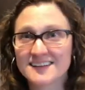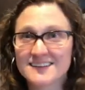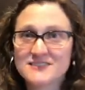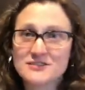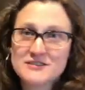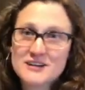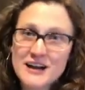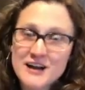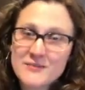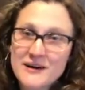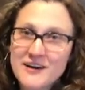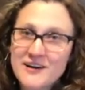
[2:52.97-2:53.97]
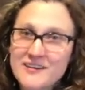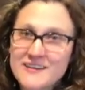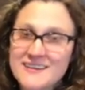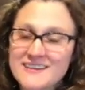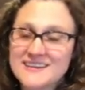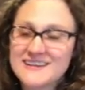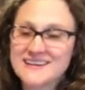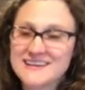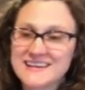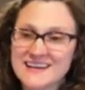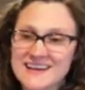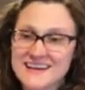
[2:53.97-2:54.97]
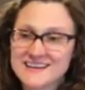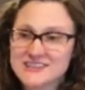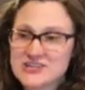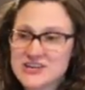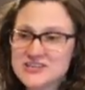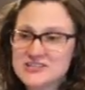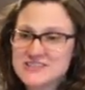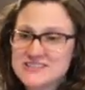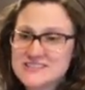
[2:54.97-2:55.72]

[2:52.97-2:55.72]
So to talk about the changing